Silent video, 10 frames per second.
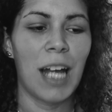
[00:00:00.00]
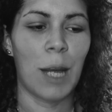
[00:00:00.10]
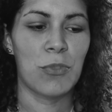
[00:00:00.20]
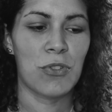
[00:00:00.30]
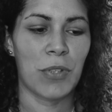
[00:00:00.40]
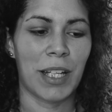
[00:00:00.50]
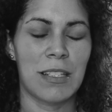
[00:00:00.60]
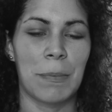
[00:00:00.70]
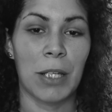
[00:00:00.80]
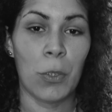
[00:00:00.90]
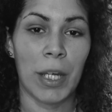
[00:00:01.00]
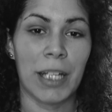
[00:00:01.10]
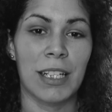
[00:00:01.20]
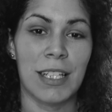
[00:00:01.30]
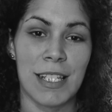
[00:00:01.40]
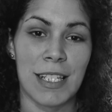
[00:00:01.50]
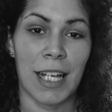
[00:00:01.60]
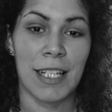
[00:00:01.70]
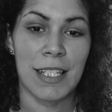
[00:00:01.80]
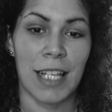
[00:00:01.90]
I'm just trying to be quick and
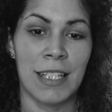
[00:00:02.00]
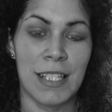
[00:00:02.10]
concise and